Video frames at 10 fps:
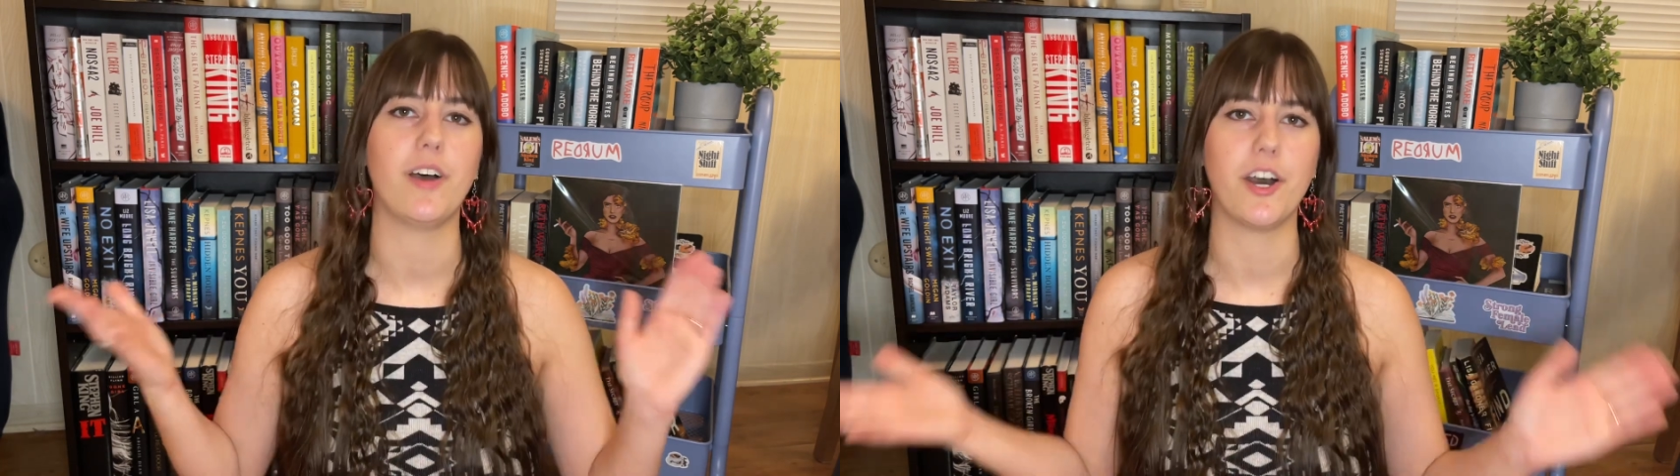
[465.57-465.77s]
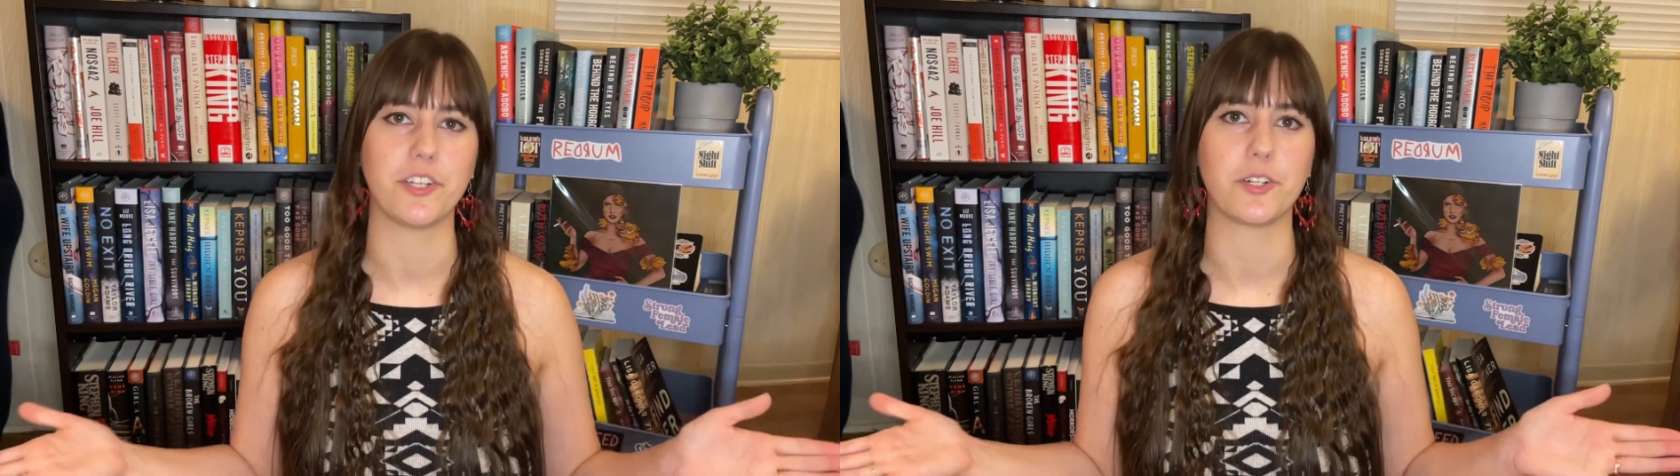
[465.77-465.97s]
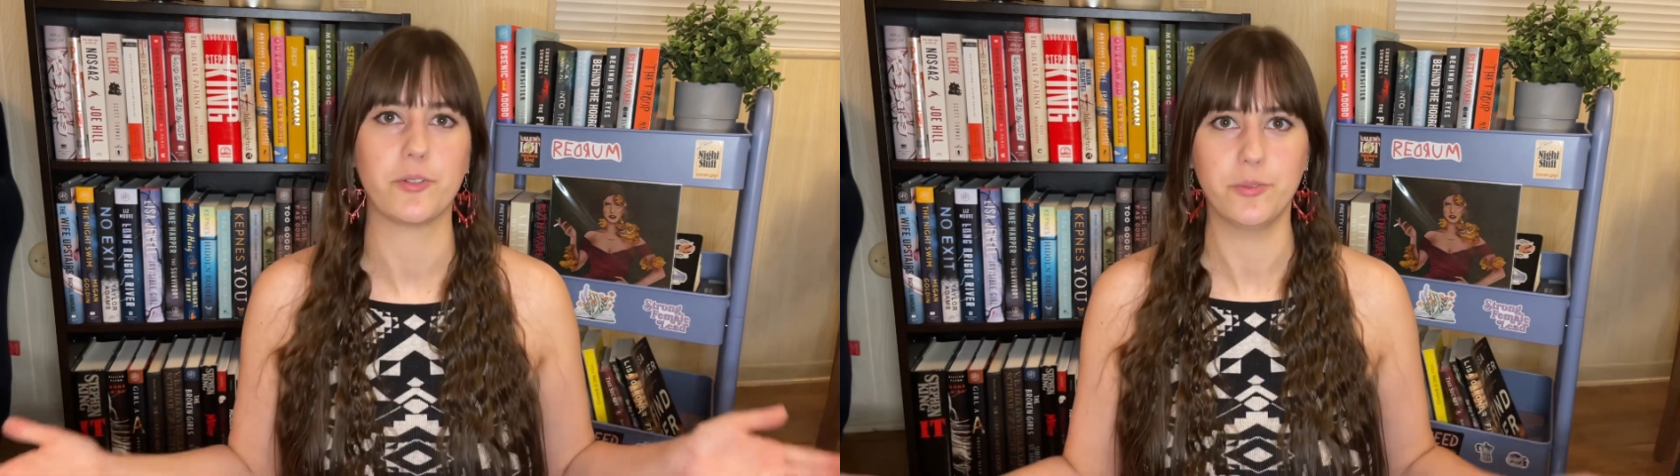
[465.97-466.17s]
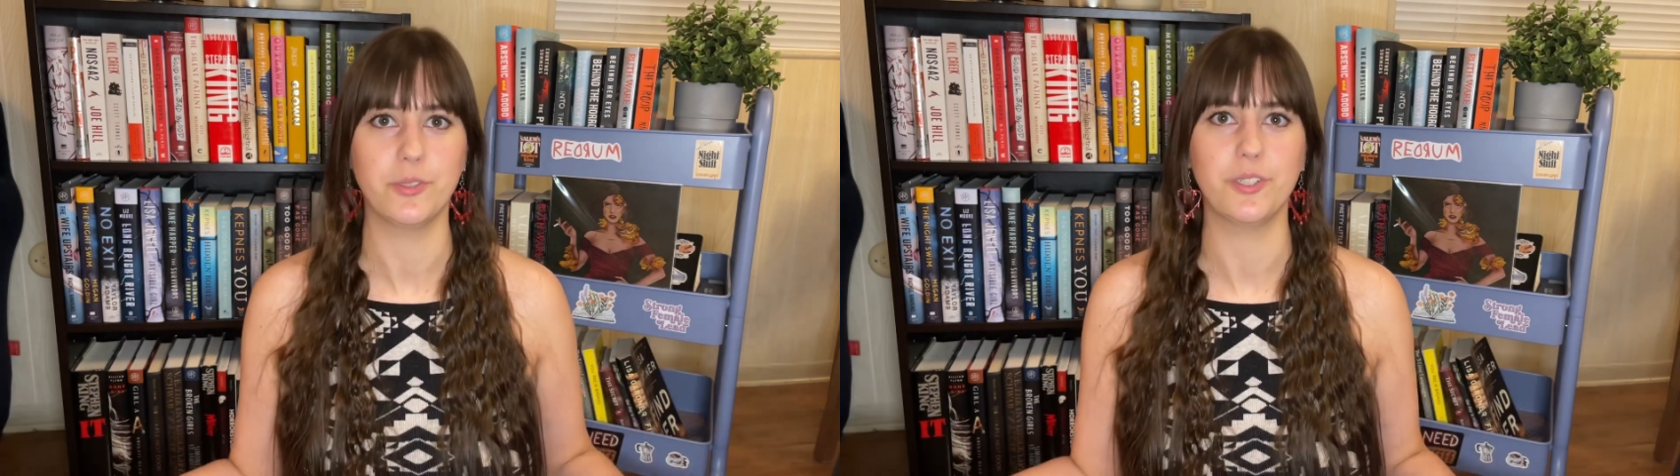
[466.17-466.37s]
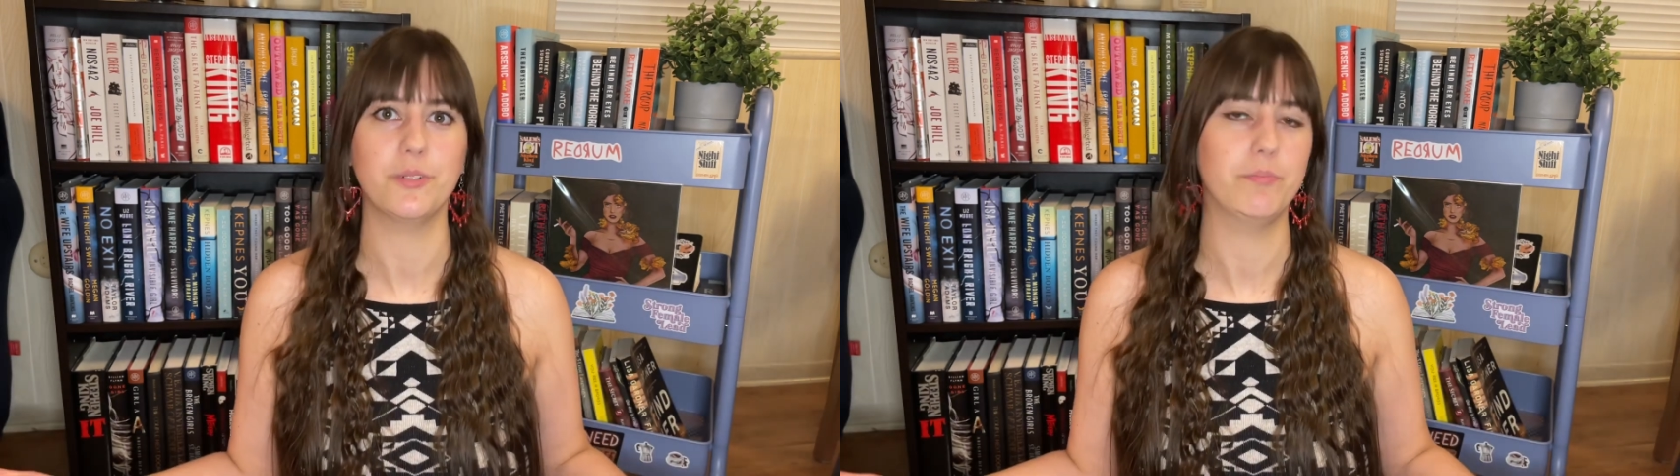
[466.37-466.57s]
other
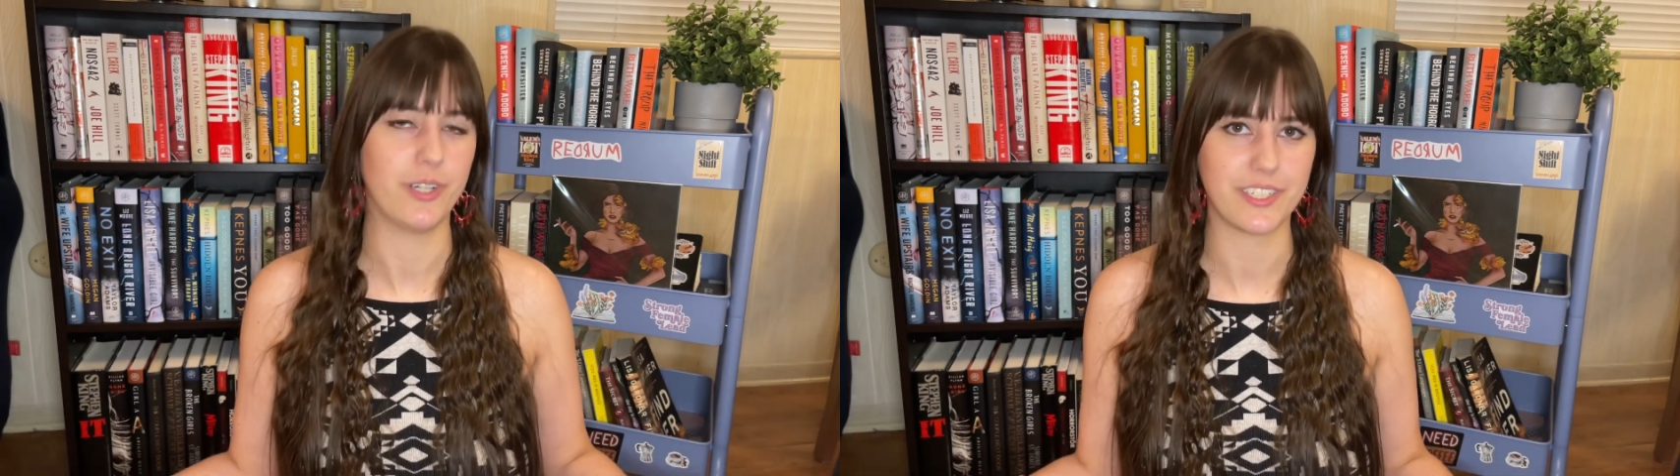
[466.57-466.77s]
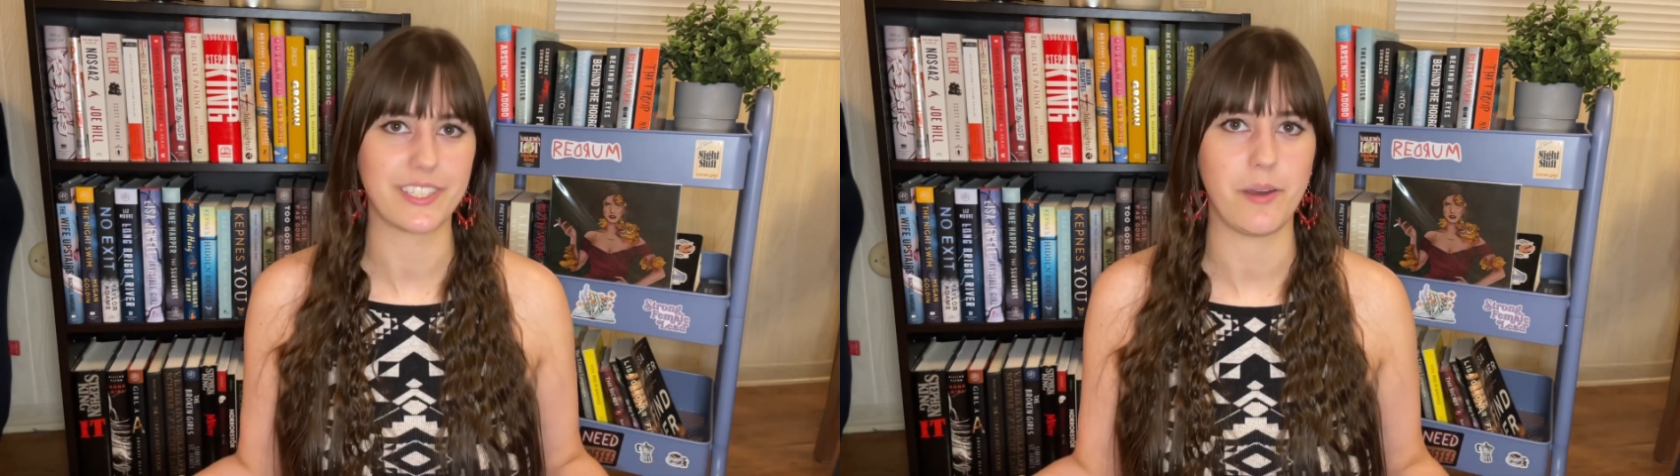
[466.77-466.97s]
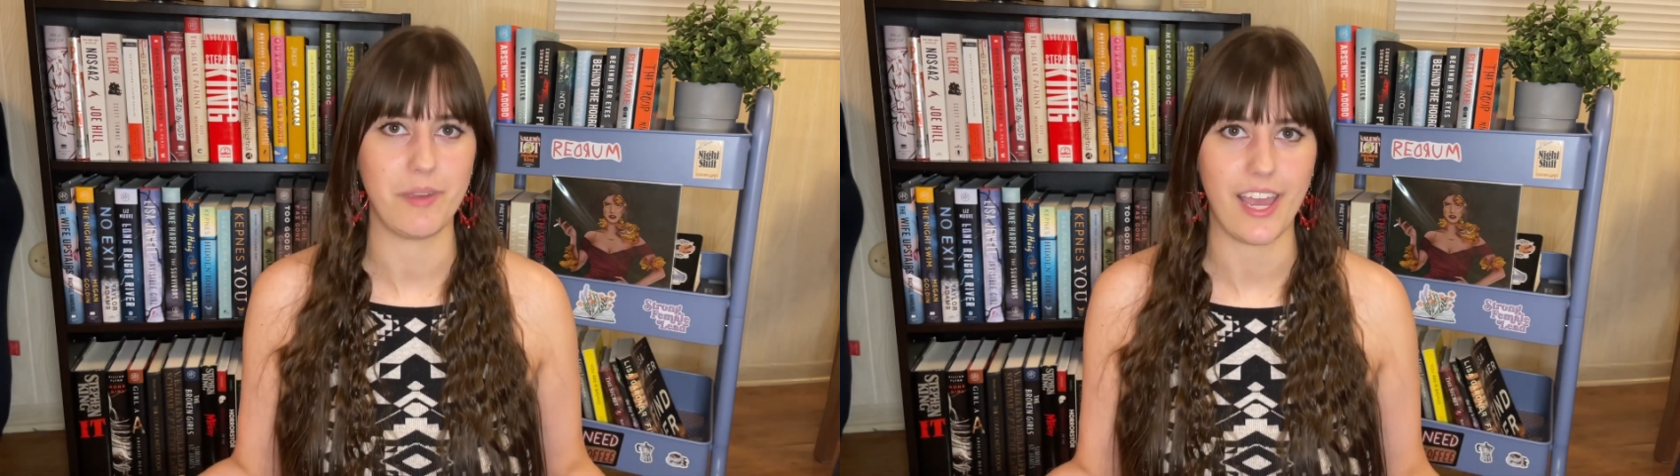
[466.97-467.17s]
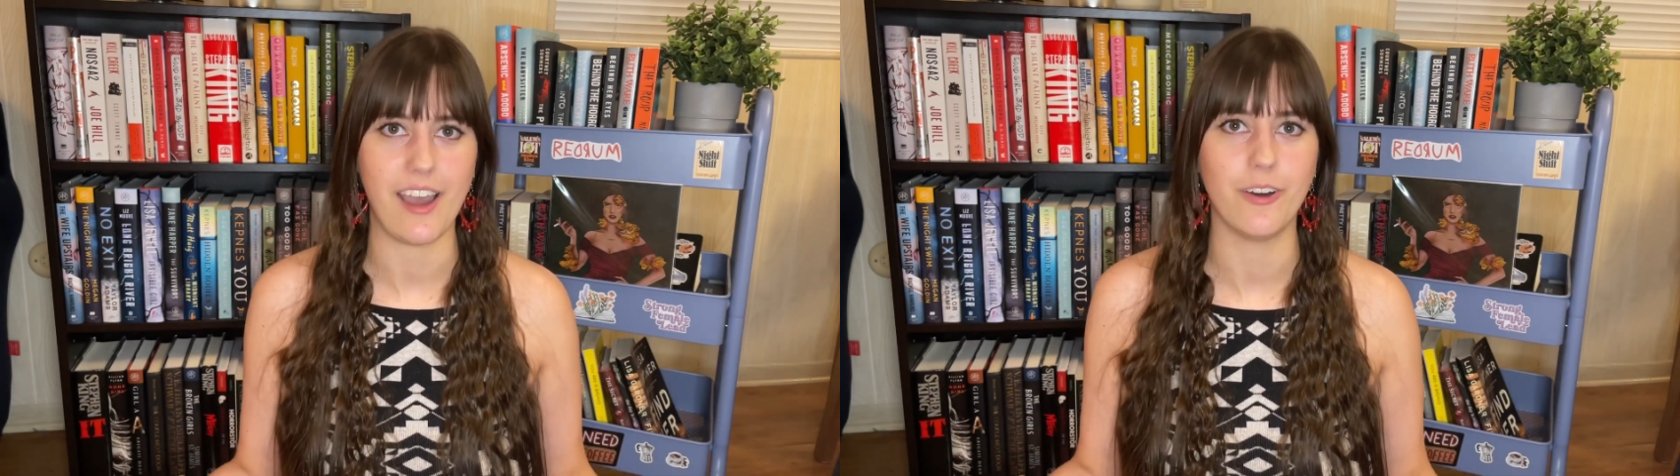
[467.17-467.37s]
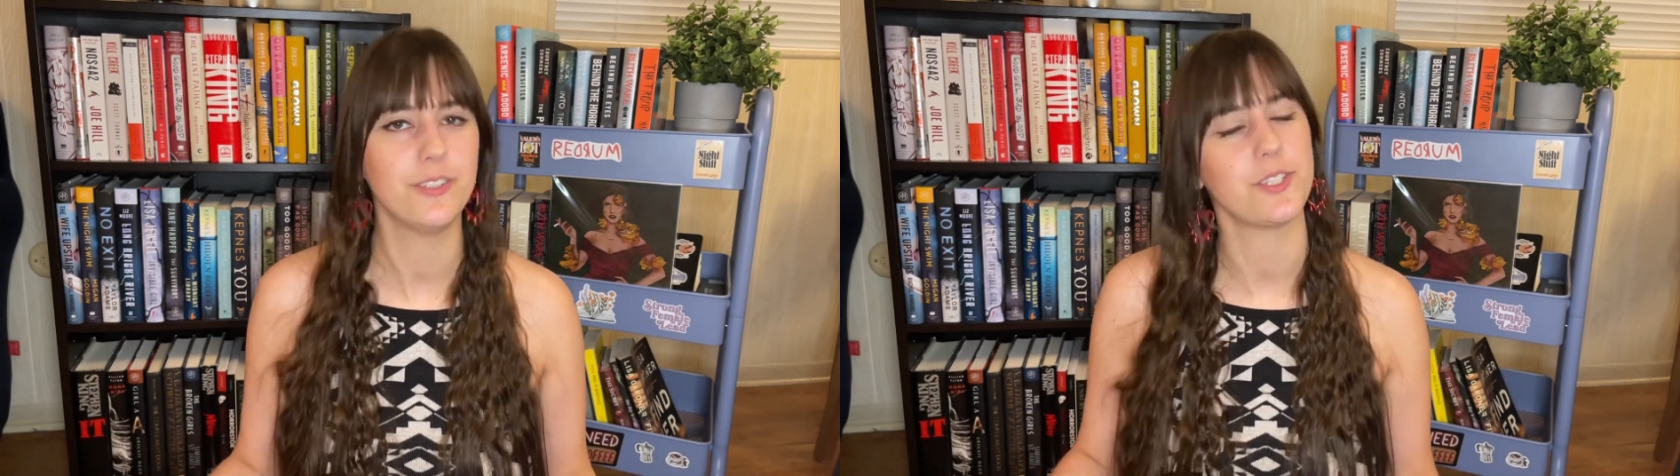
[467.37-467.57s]
cool books coming out,